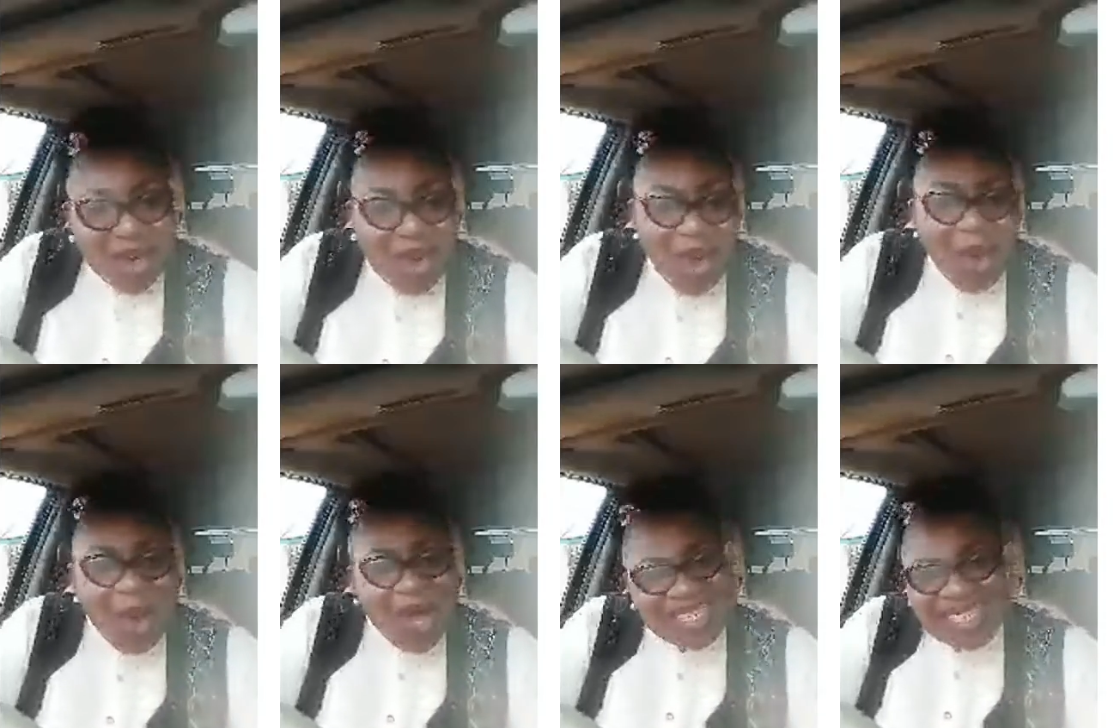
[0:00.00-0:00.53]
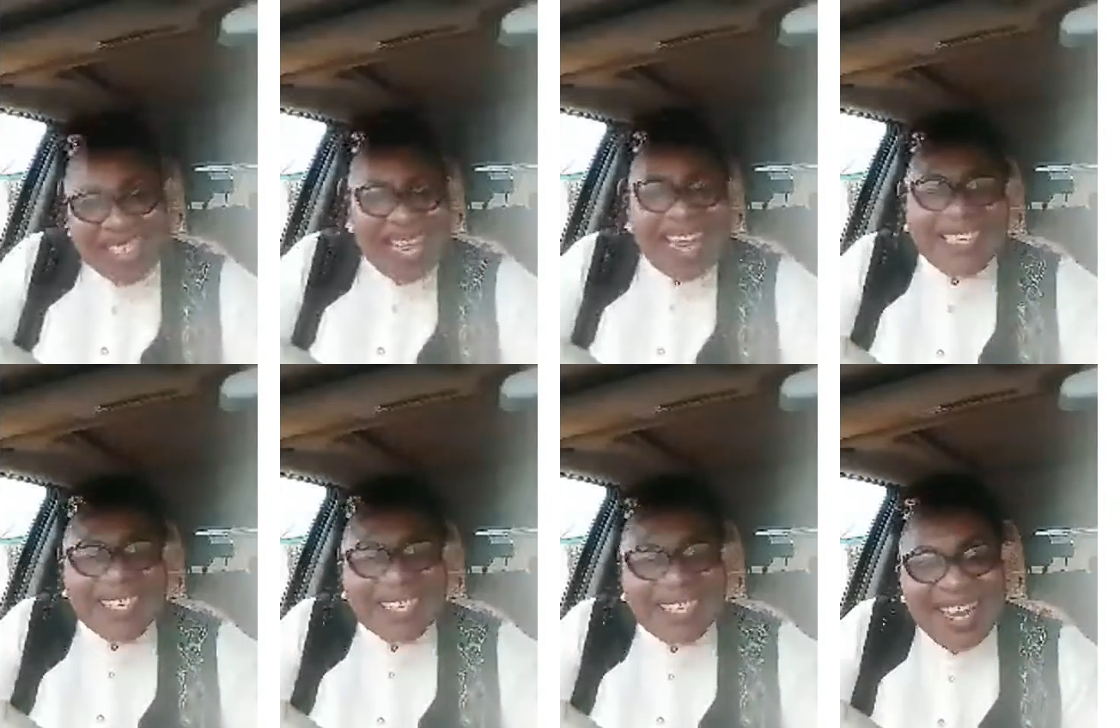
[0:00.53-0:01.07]
go and
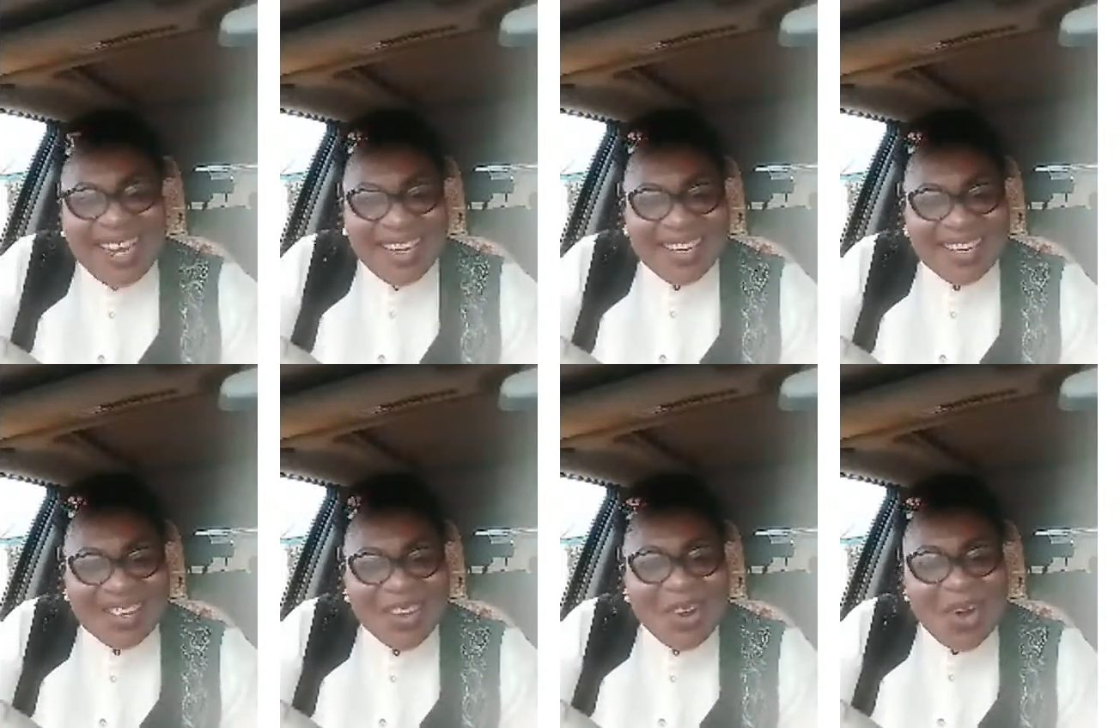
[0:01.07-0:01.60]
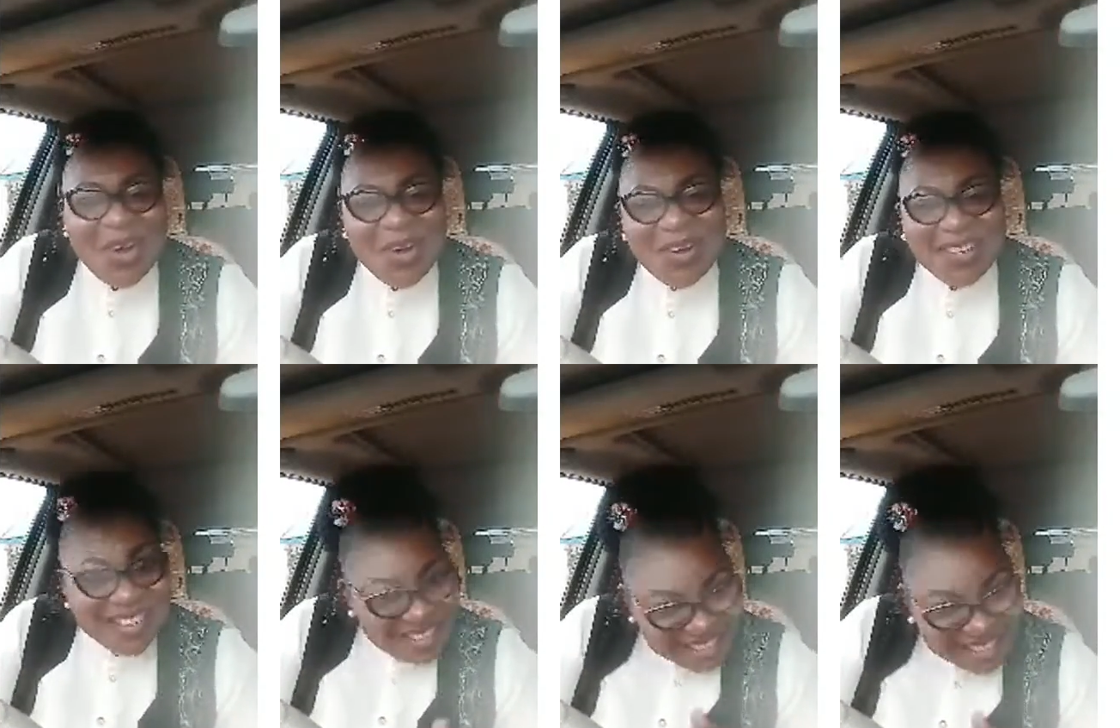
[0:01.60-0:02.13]
slide it in, you know,
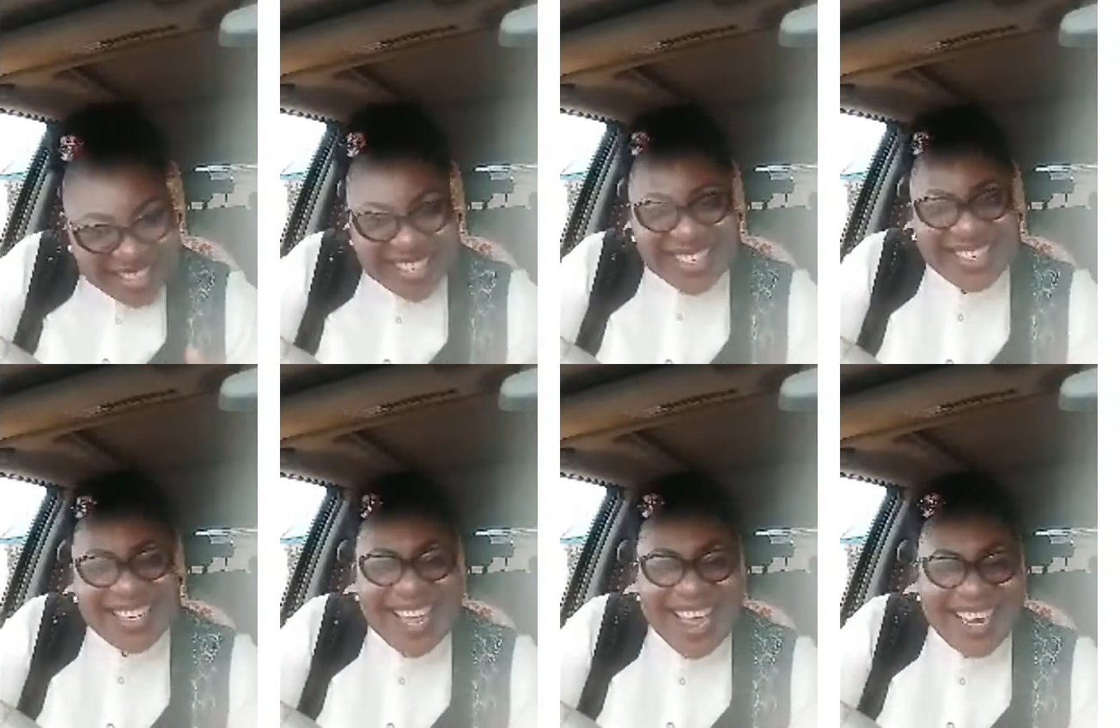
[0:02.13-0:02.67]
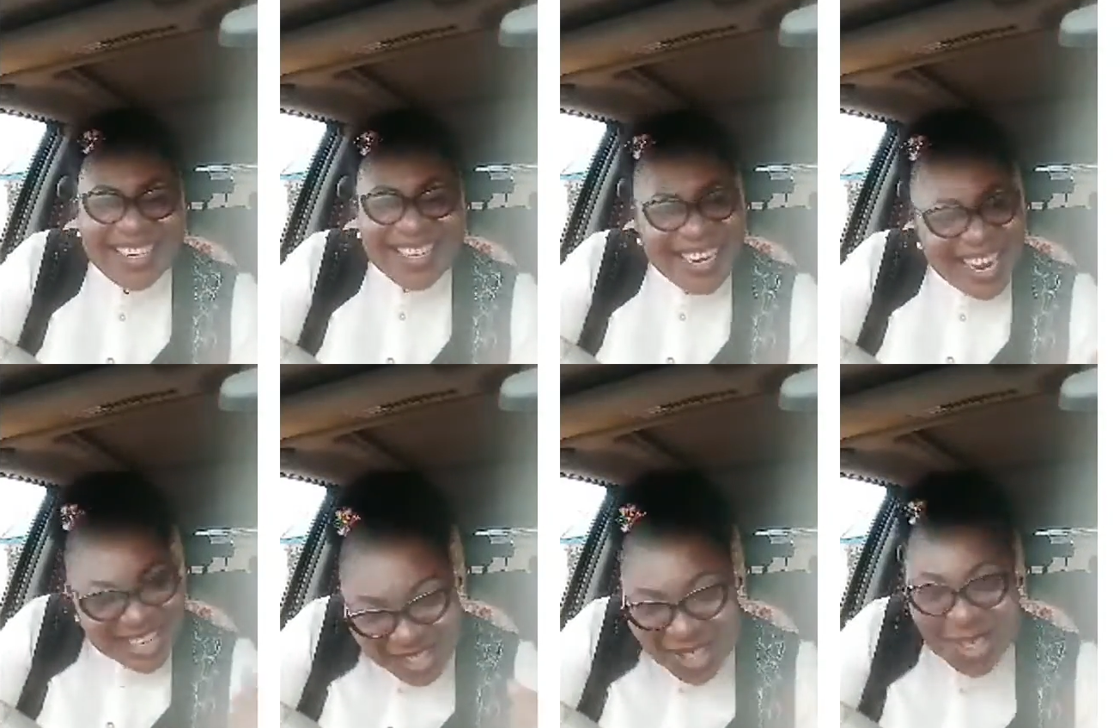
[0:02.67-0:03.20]
slide in
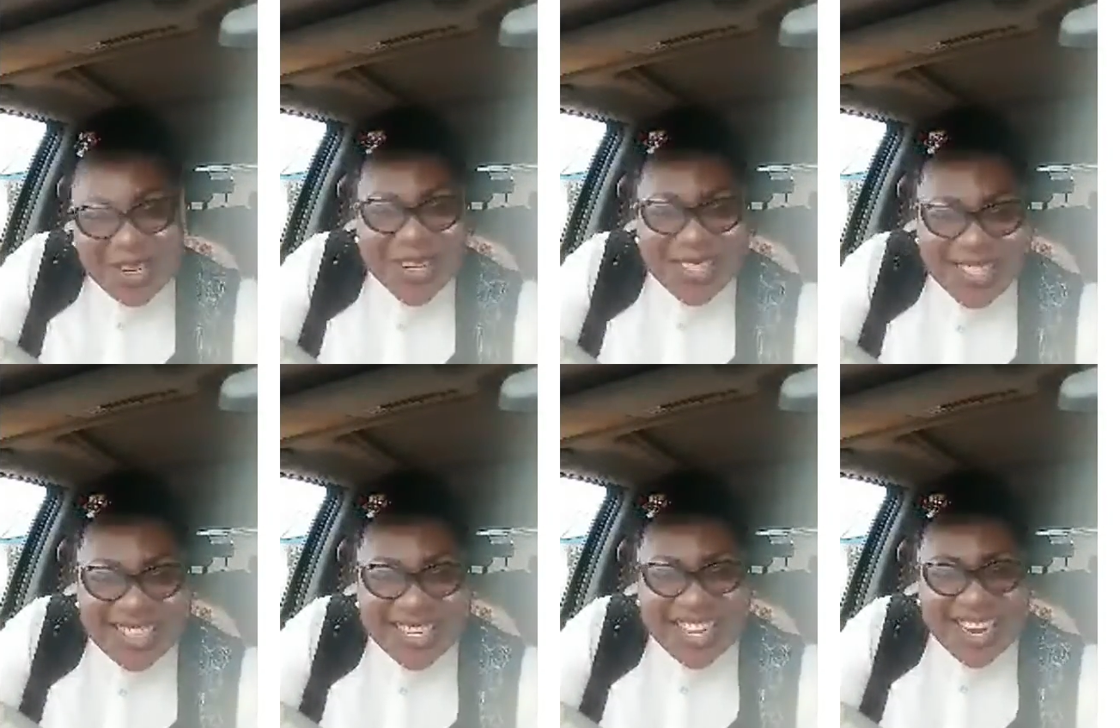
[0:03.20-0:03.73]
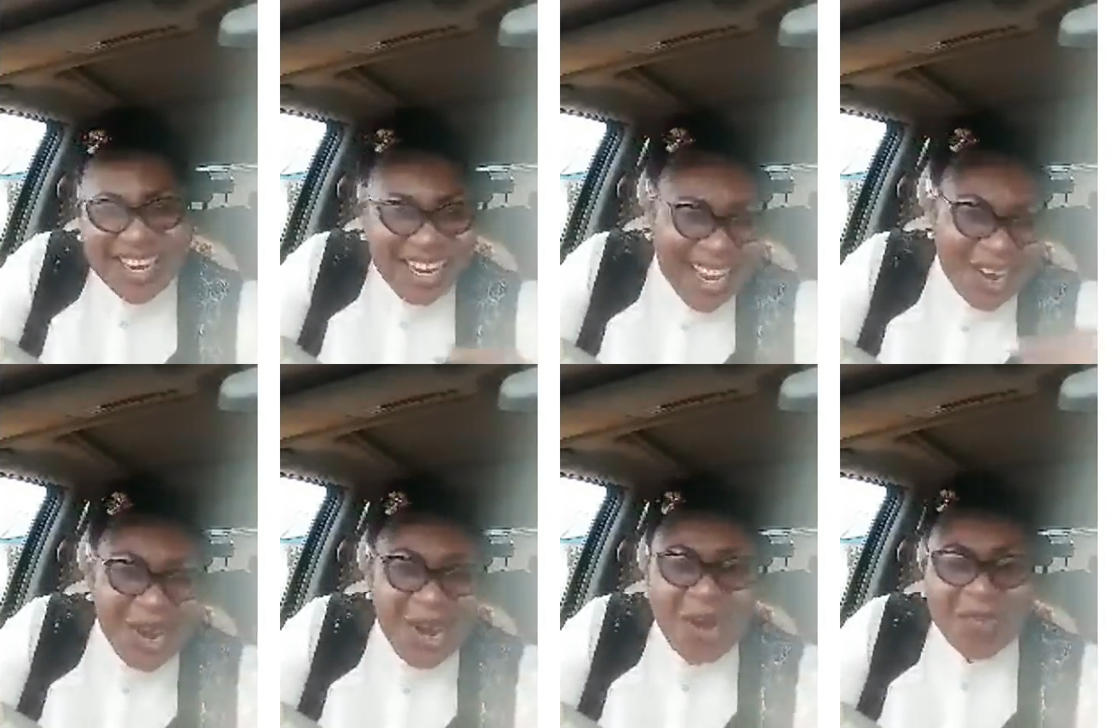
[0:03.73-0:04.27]
and slot it in,
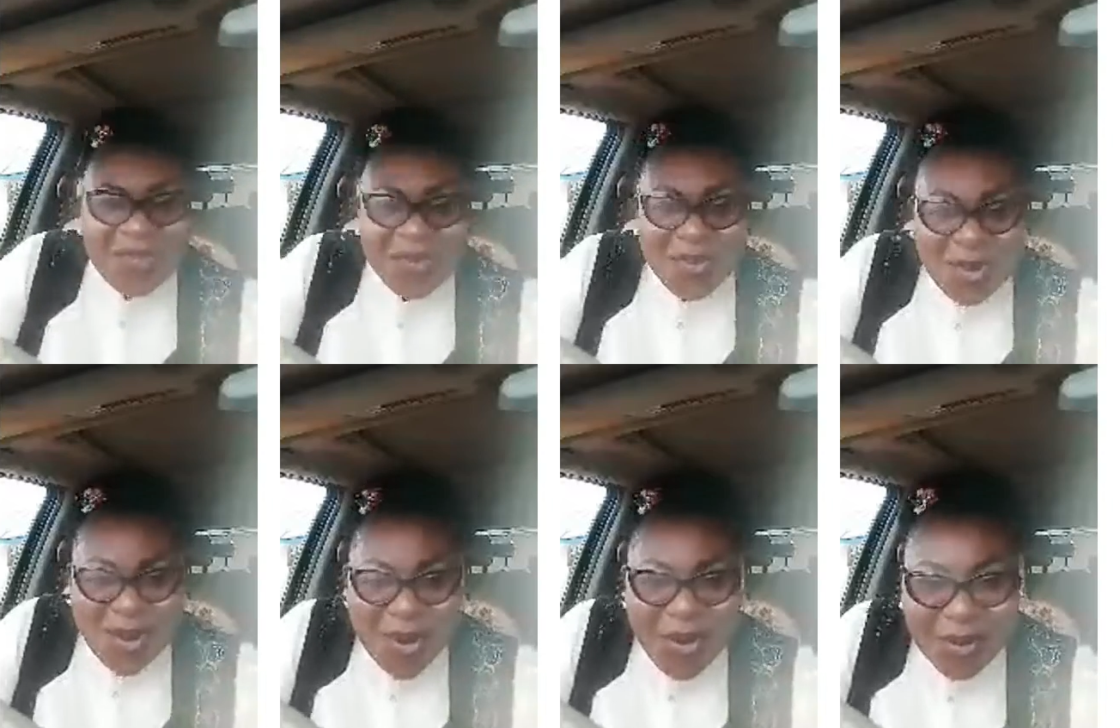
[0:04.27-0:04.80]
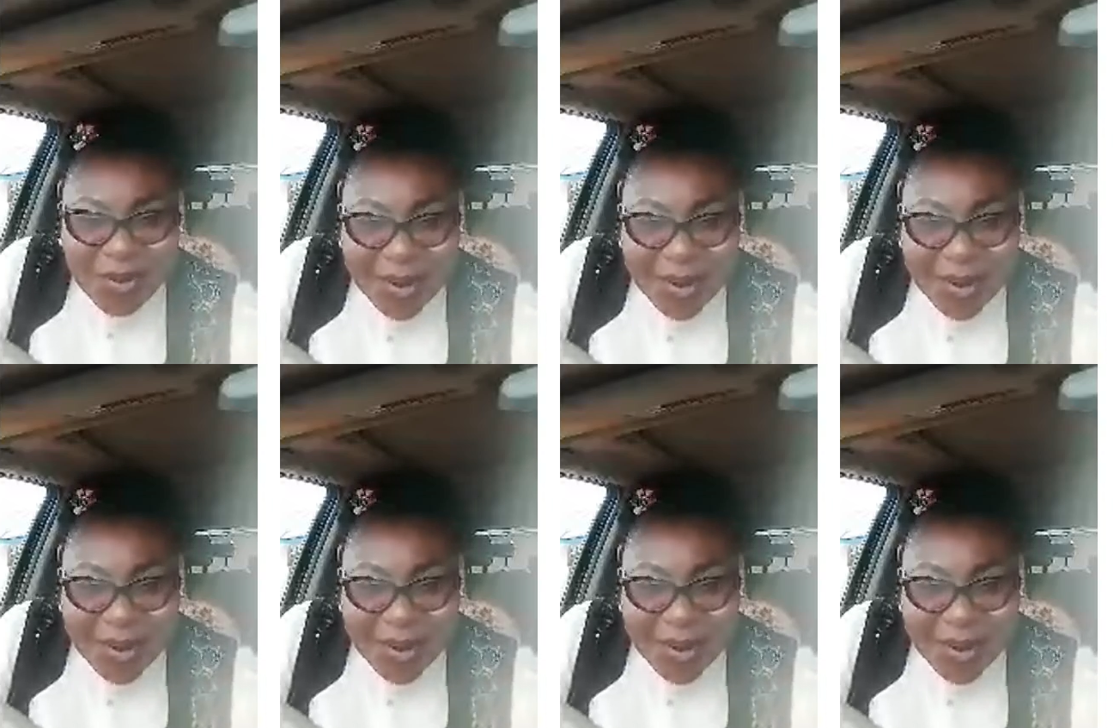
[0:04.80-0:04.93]
and off you go.